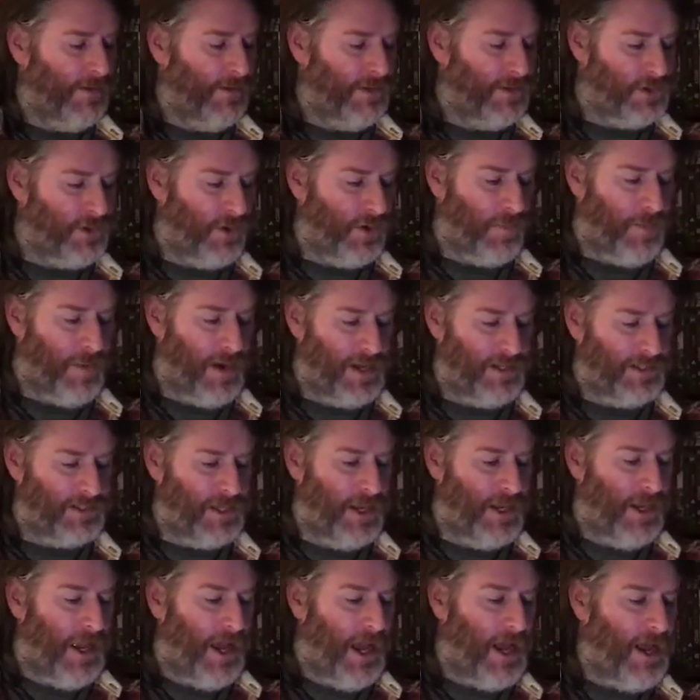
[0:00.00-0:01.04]
took
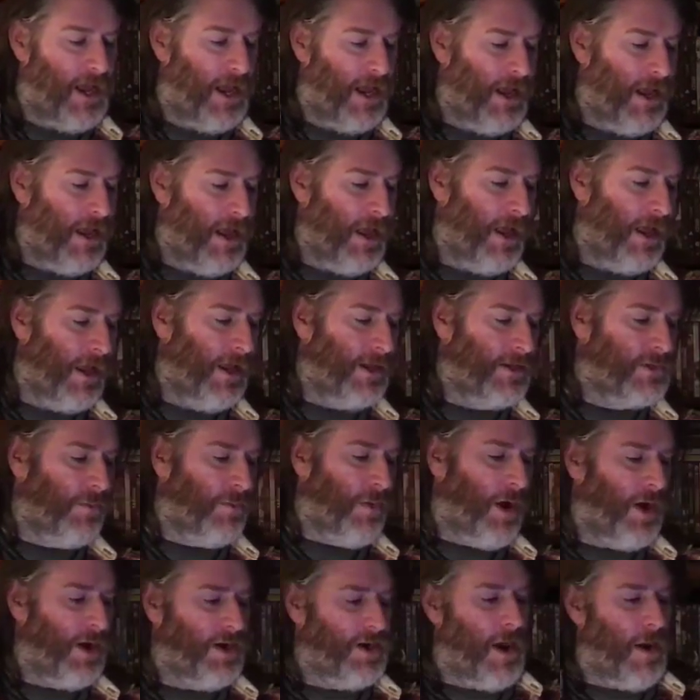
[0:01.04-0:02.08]

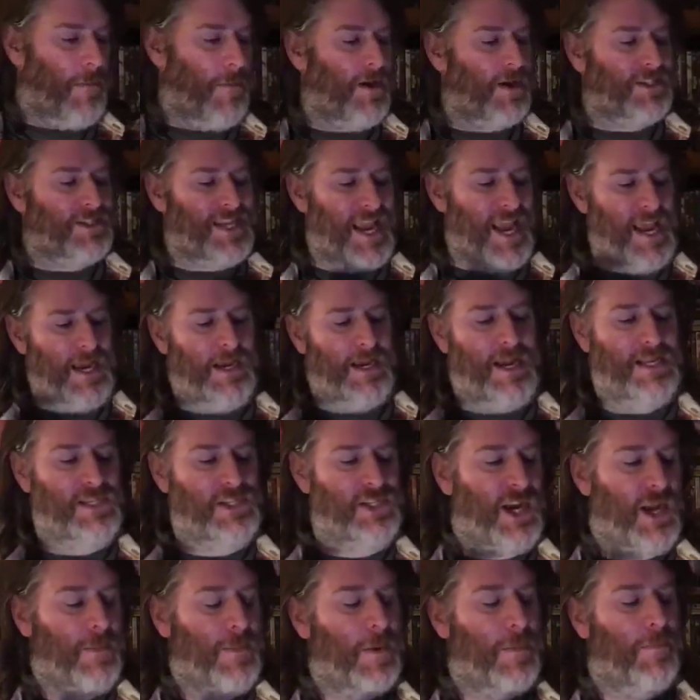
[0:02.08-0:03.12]
part. Number 10, ladies and
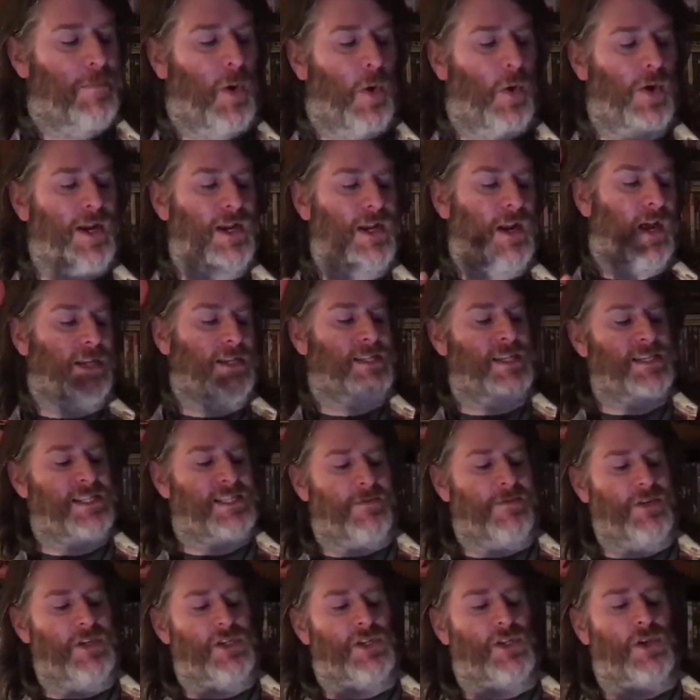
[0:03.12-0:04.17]
gentlemen. Born in
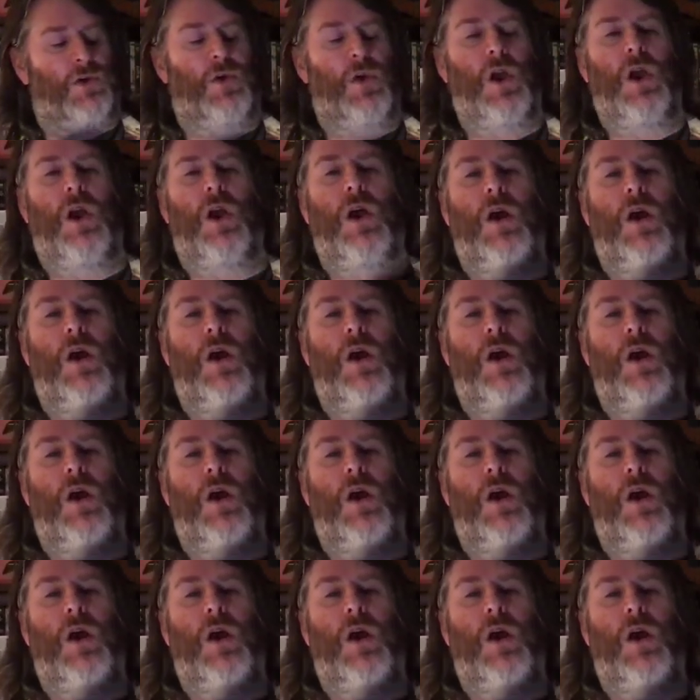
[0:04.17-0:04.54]
1972.